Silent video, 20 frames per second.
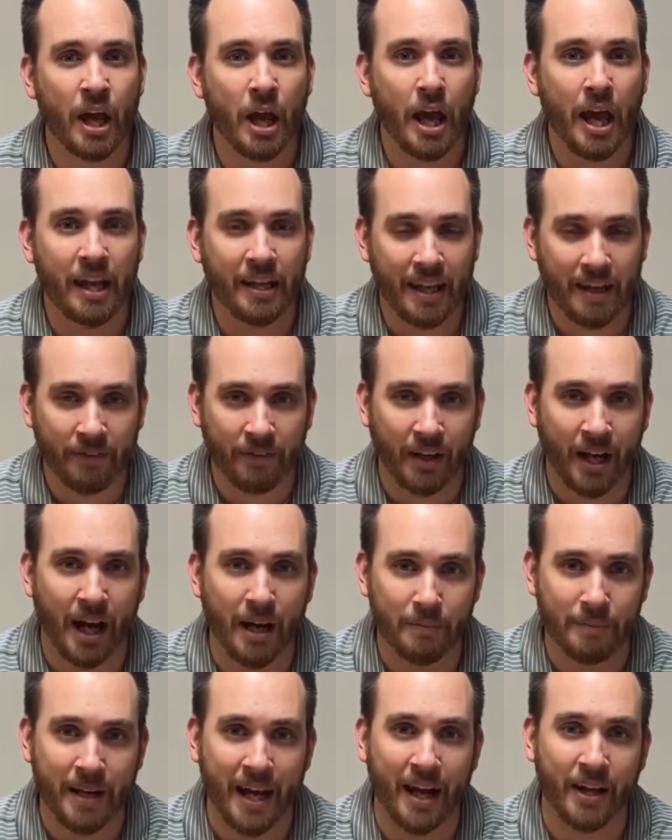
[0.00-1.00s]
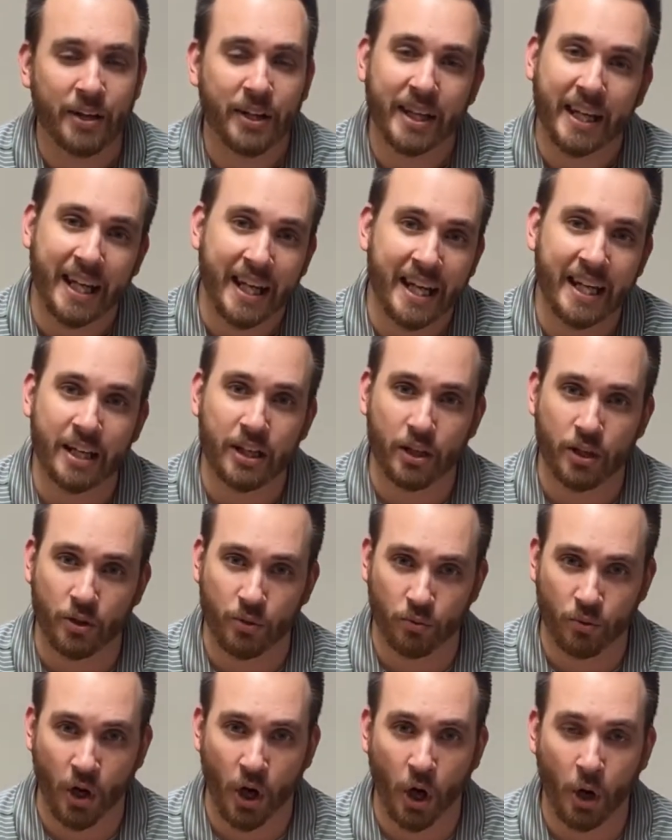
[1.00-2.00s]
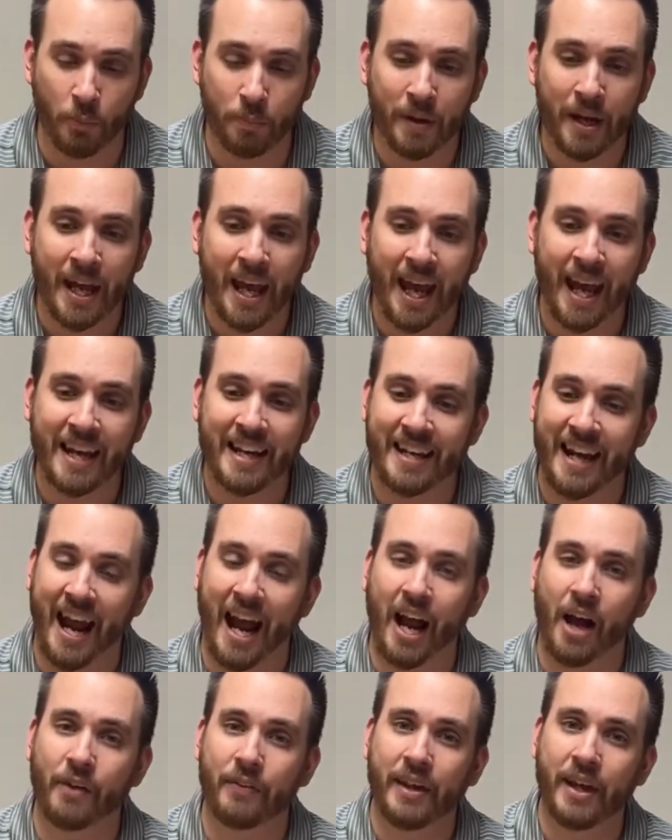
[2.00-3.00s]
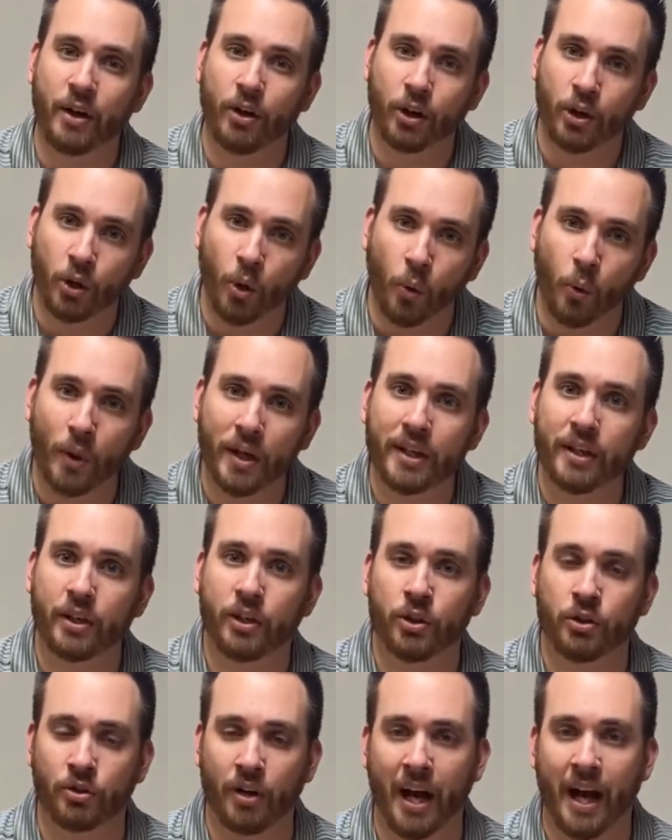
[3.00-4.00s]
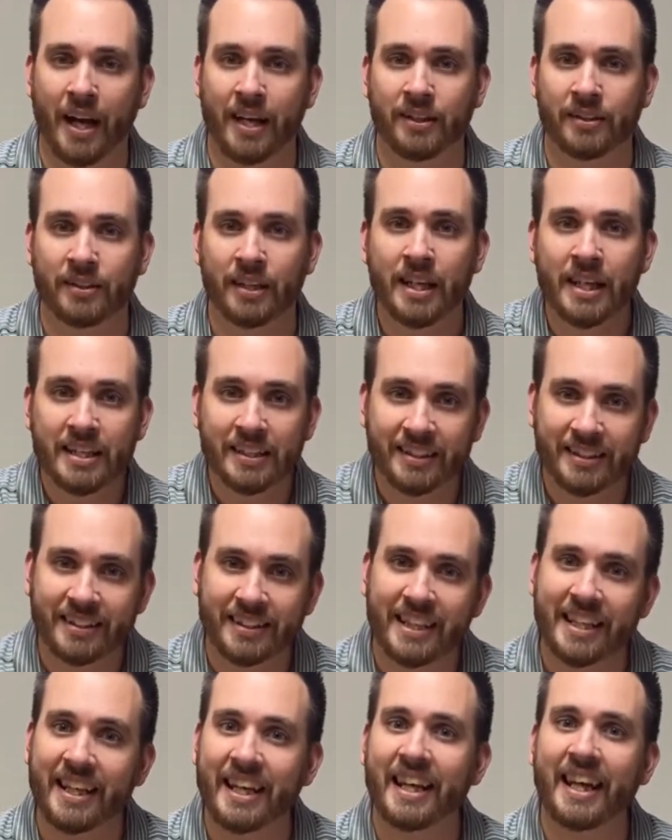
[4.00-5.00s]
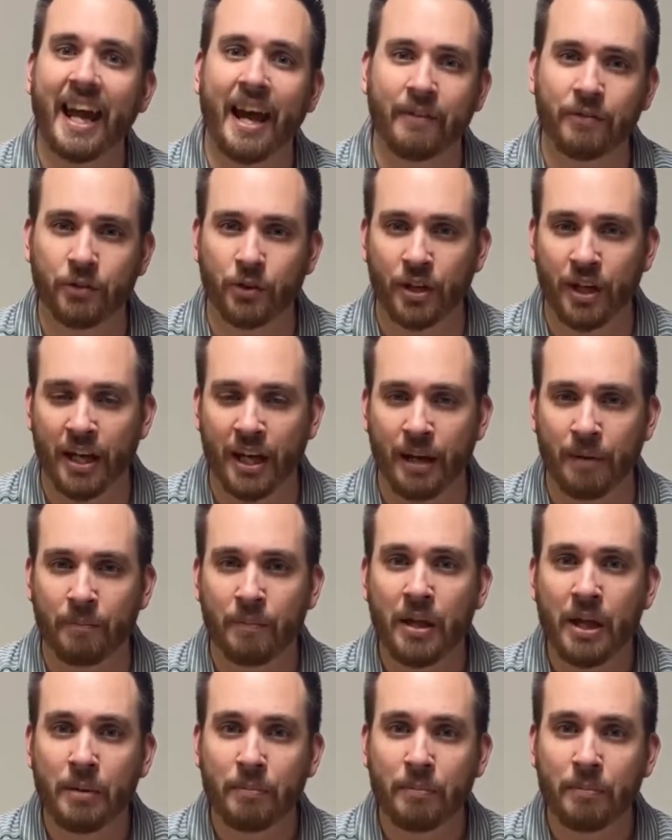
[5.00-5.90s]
and they've come down to the end of the rope, and now they are going to Christ, seeking after him,